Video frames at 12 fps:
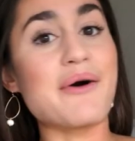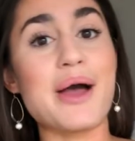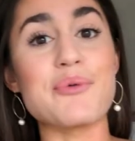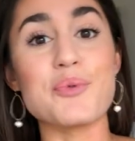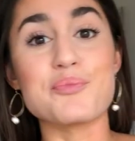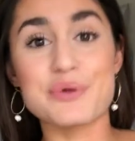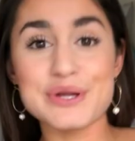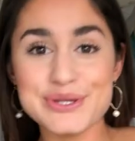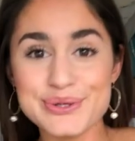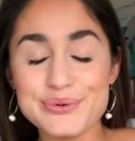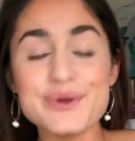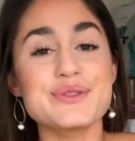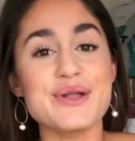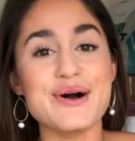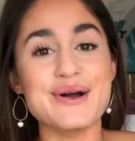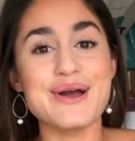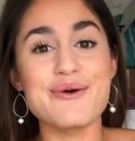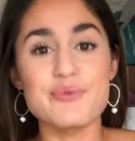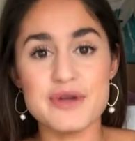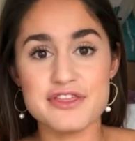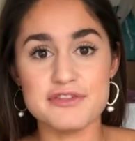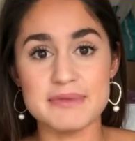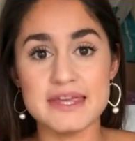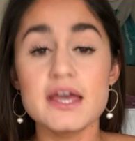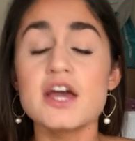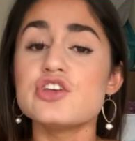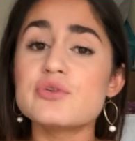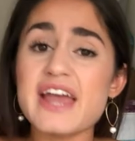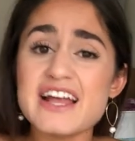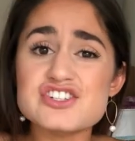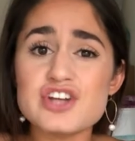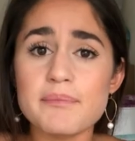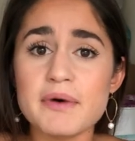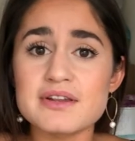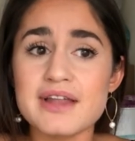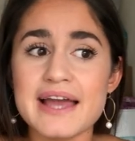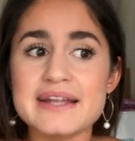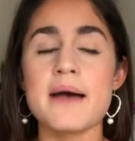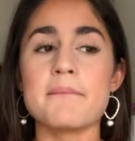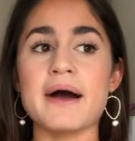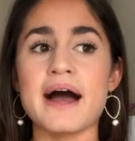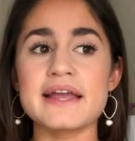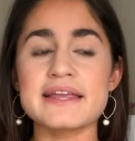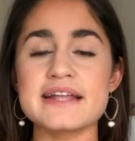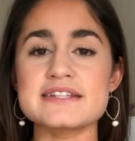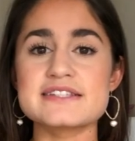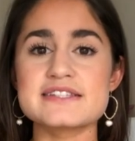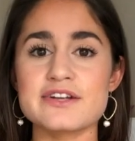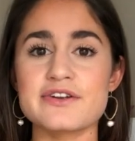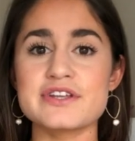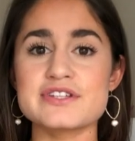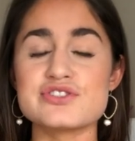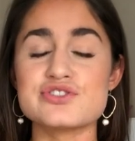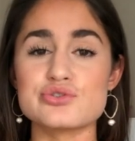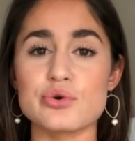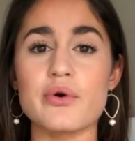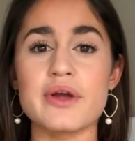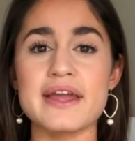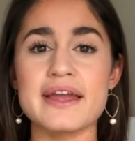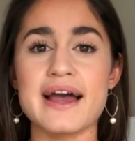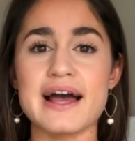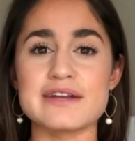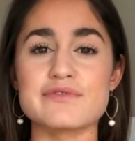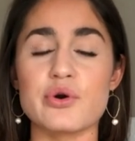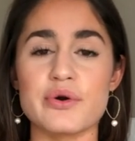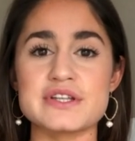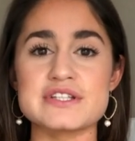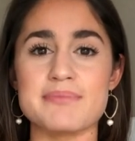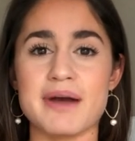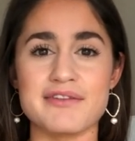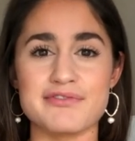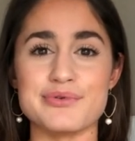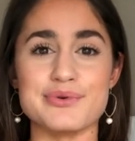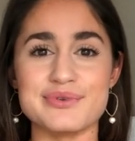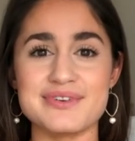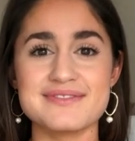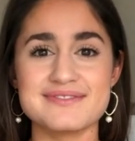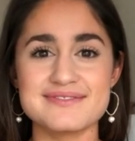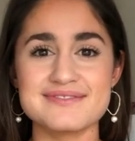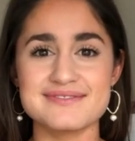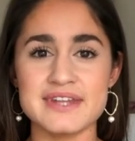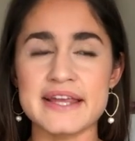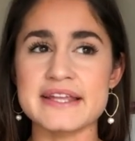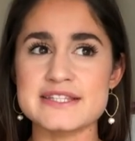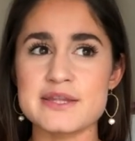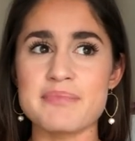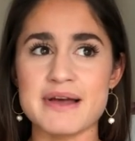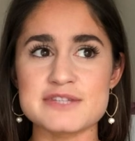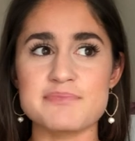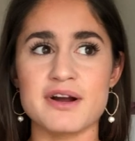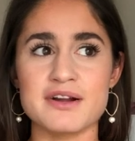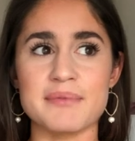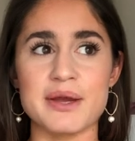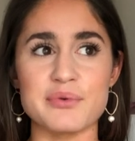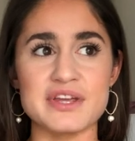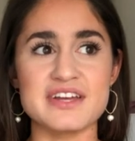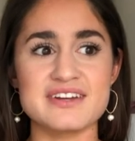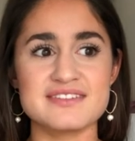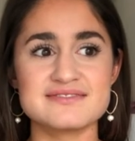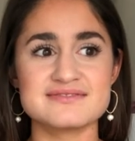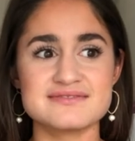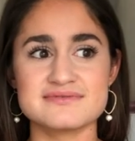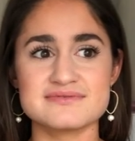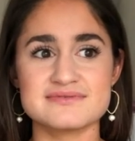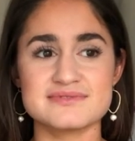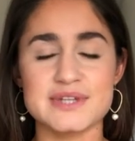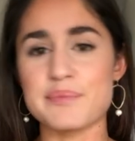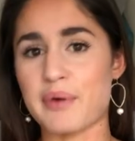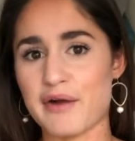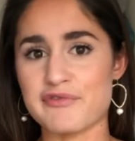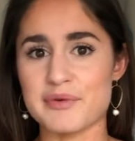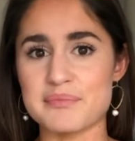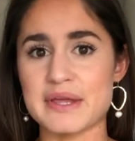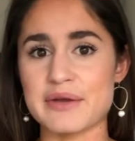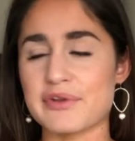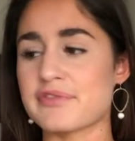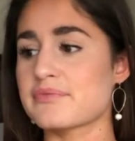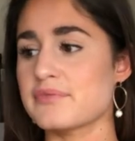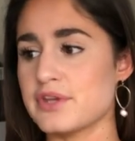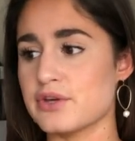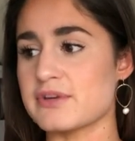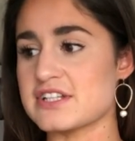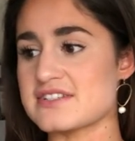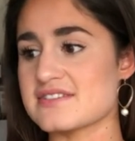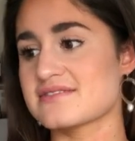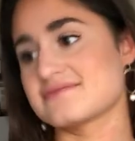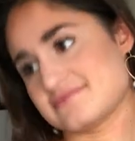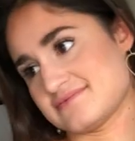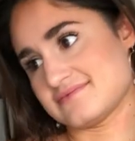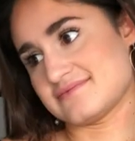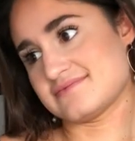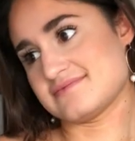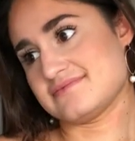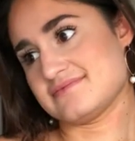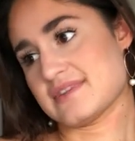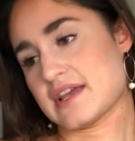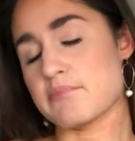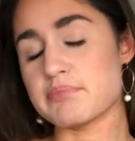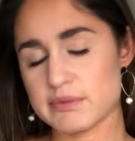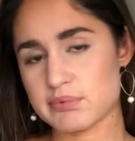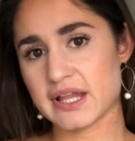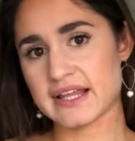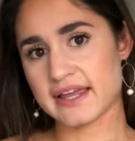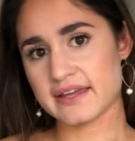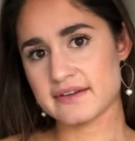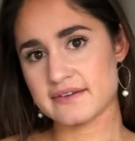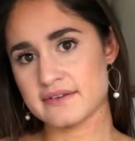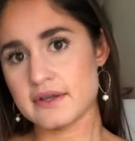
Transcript: I will bring you along with me. You can shop online, but I get serious joy out of going to buy food. Like it's the best part of my week, apart from being with humans and people I like.